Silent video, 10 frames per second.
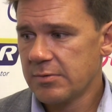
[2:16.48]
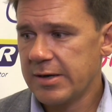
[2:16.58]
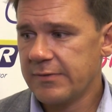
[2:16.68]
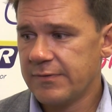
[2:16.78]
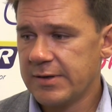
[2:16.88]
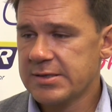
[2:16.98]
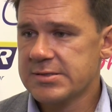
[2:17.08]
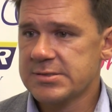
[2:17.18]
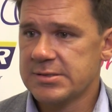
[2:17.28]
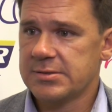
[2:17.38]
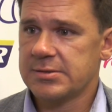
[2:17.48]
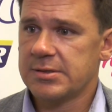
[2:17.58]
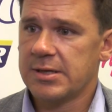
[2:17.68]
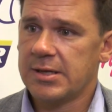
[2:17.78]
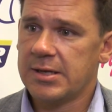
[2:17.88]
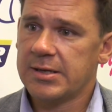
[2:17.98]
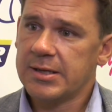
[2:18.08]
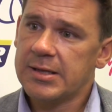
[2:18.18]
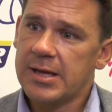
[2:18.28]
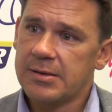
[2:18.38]
right fix and, and
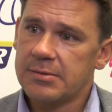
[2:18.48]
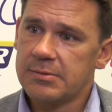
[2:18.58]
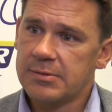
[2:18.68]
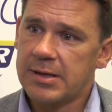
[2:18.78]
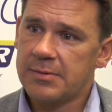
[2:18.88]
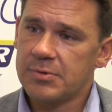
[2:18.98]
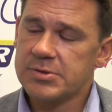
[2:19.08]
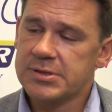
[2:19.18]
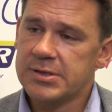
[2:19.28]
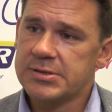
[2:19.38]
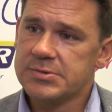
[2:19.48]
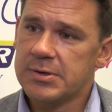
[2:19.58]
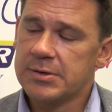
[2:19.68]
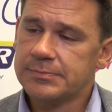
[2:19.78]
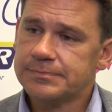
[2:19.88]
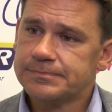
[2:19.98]
get that, that person in as well.